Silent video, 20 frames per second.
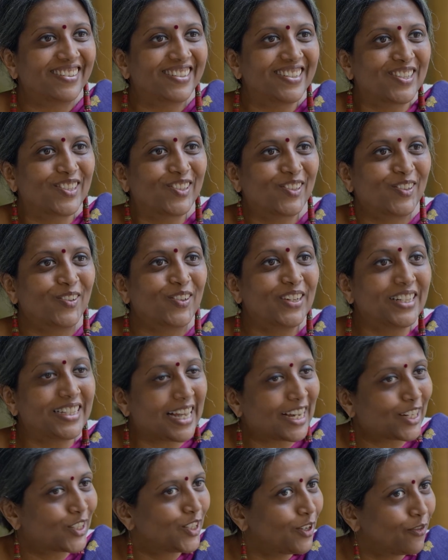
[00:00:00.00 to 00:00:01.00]
So it's
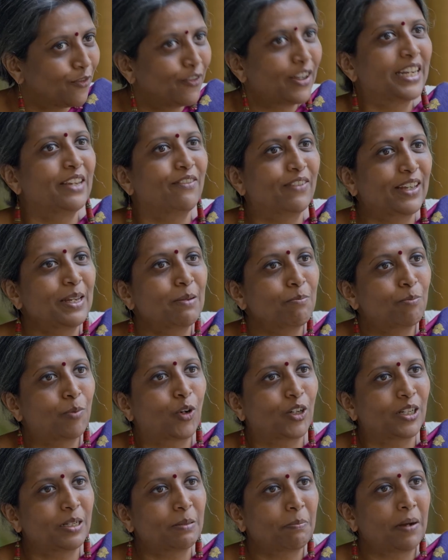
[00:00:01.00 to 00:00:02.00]
actually a very, very
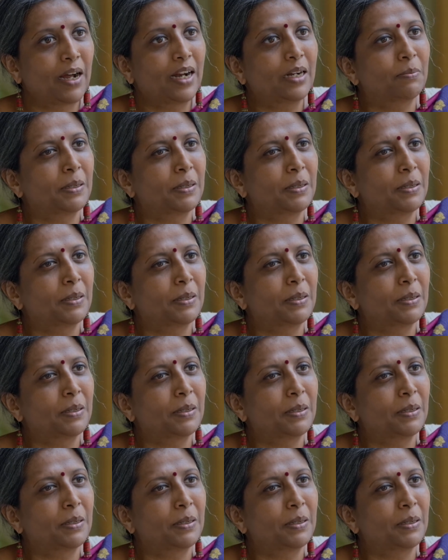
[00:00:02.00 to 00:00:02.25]
important part.